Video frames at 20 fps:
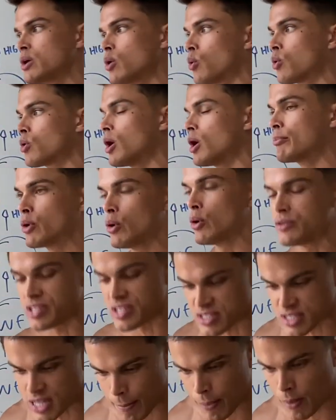or a protein
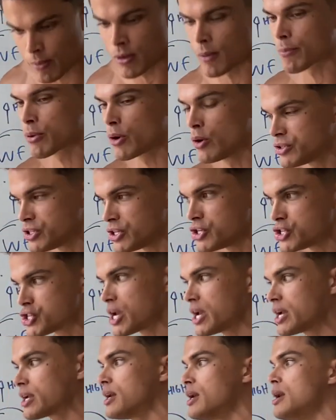supplement, protein
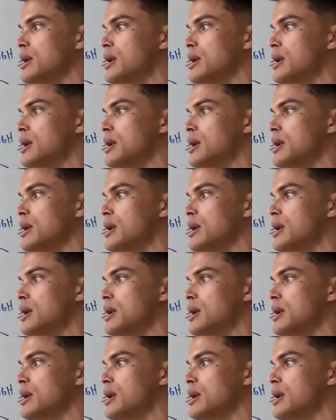shake,